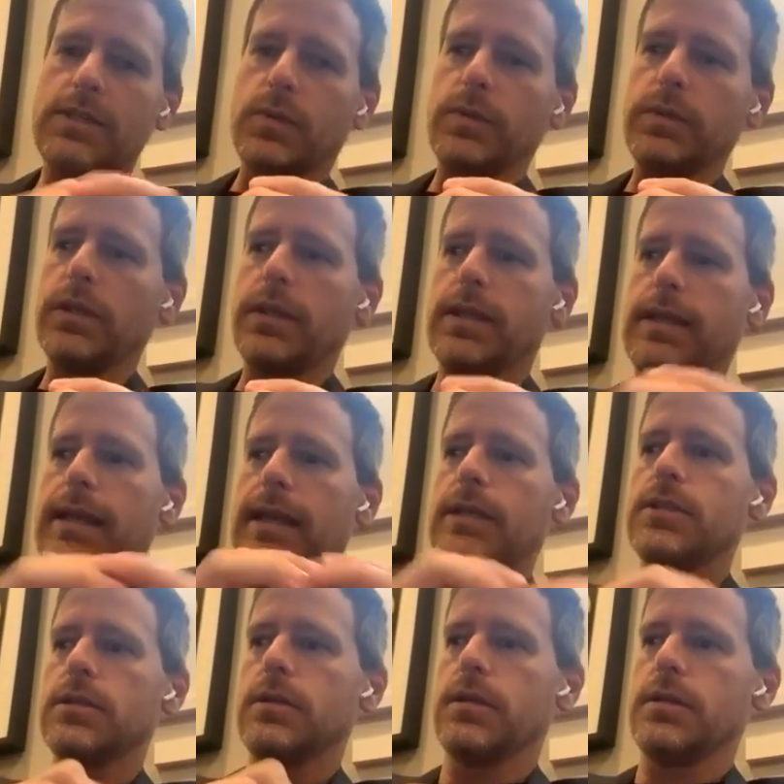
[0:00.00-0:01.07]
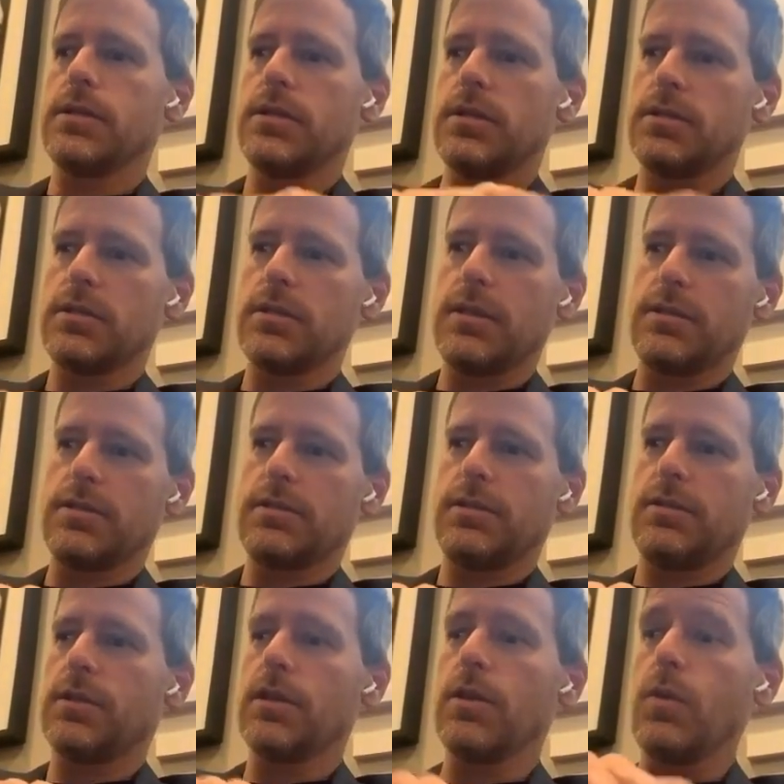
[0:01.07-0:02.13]
really the answer is
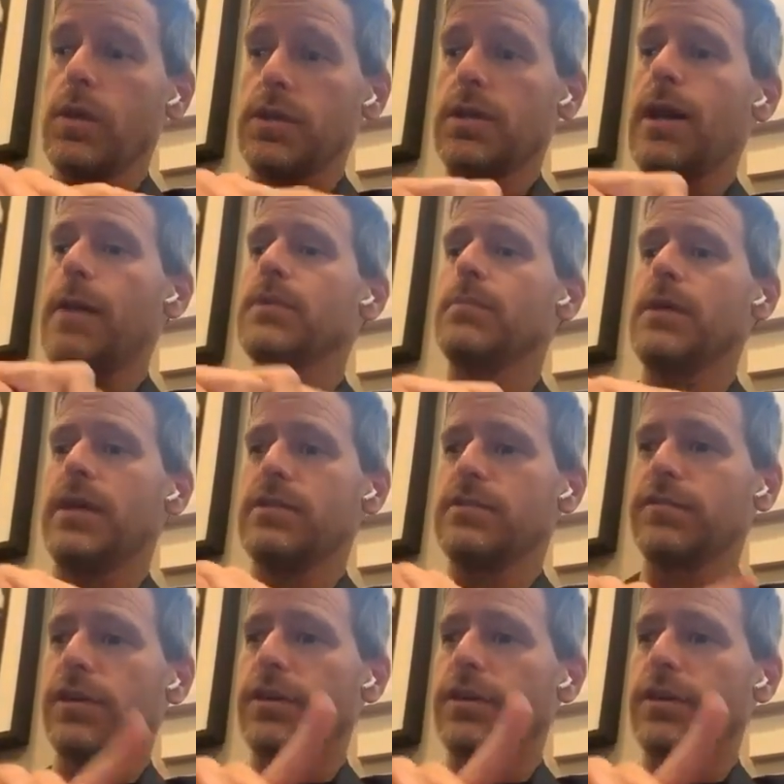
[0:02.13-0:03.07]
you can always optimize